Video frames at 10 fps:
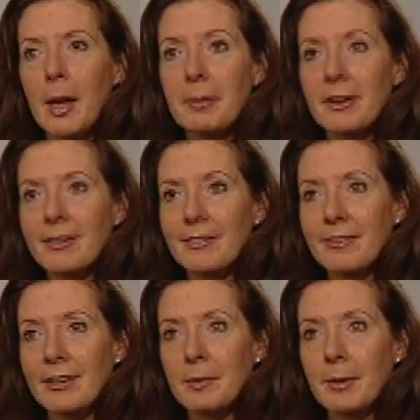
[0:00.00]
epic and
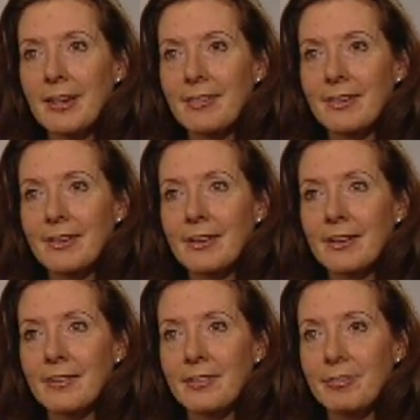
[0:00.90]
cinematic
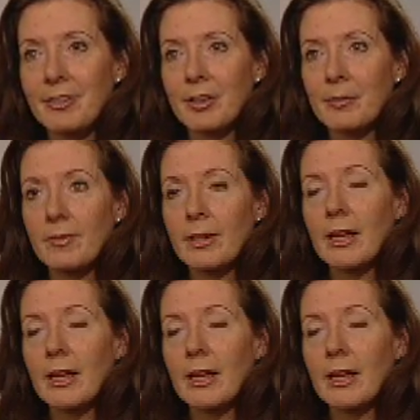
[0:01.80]
as a film.